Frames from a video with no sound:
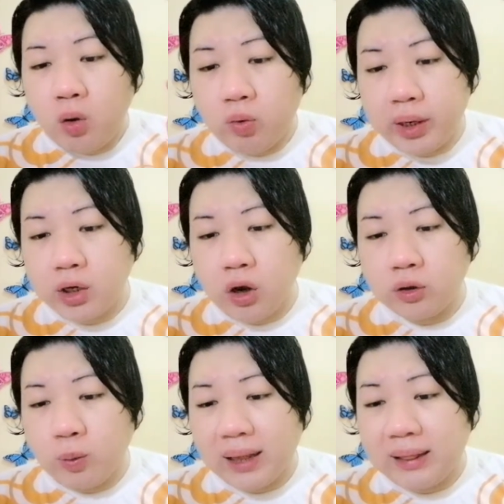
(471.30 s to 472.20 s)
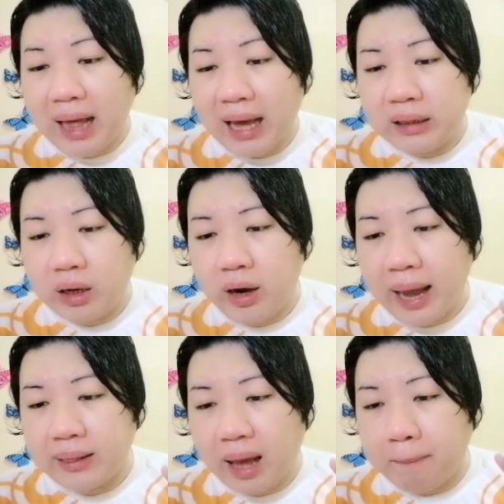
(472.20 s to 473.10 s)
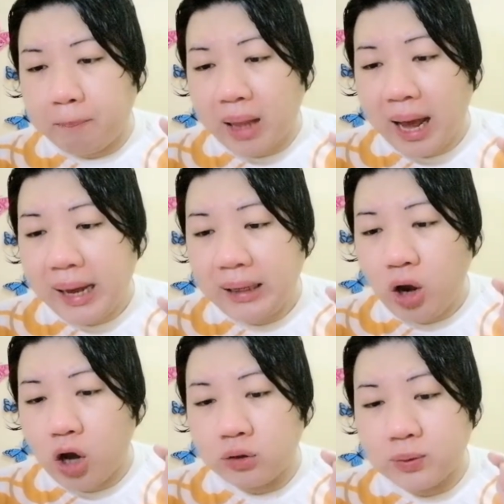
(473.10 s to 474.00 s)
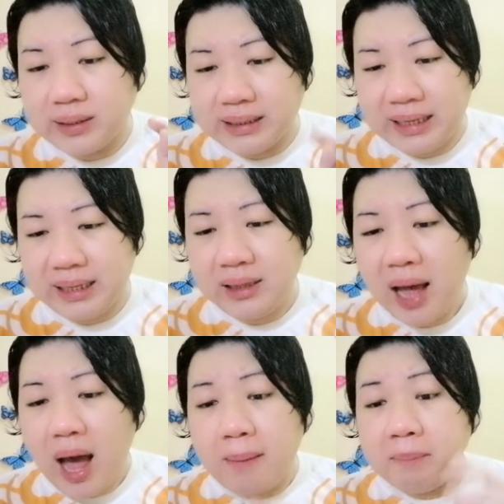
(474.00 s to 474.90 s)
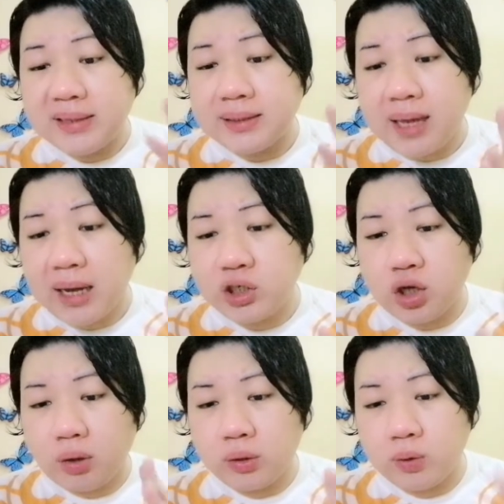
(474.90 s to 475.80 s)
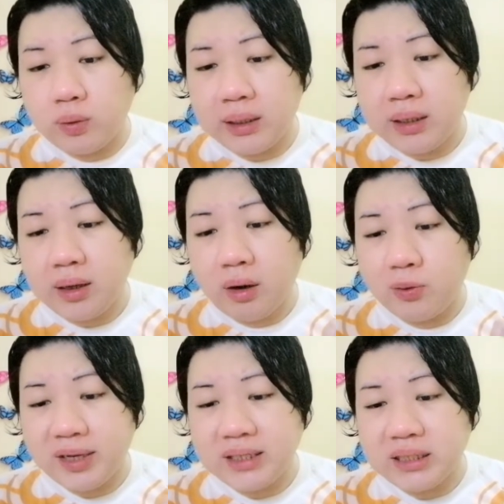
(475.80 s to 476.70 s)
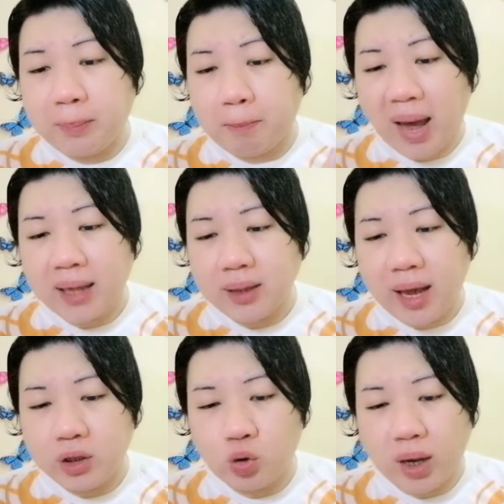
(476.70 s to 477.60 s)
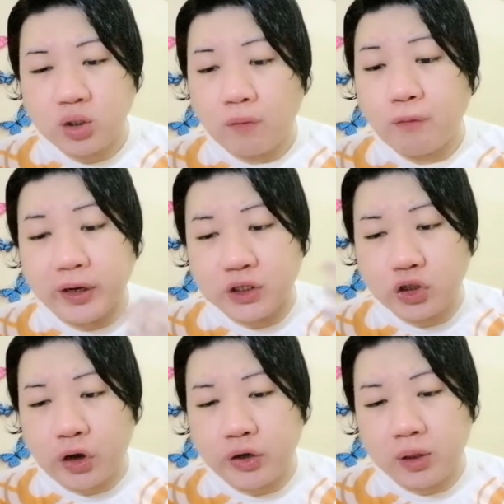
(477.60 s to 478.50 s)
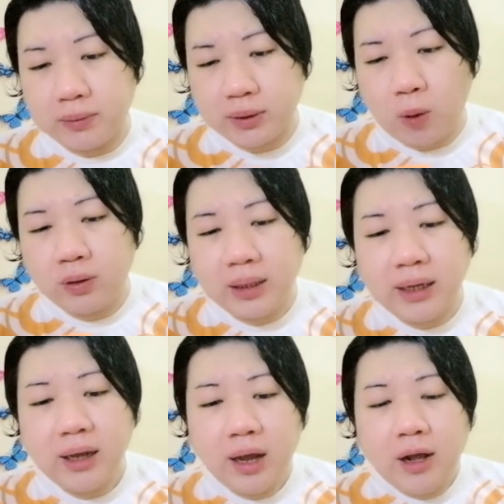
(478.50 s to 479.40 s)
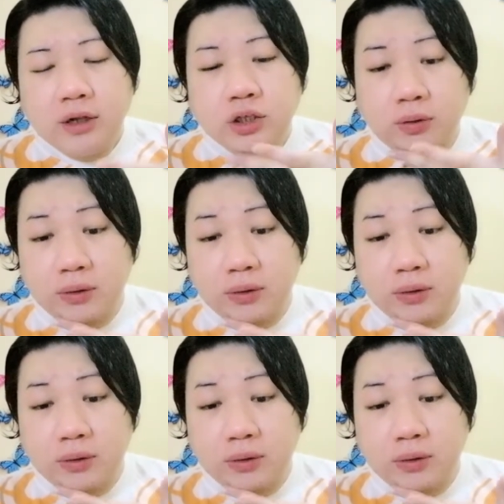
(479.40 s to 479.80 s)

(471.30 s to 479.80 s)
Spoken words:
work onto a lather and apply onto skin, massage slowly, rinse, pat, and dry. So, for external use only. So,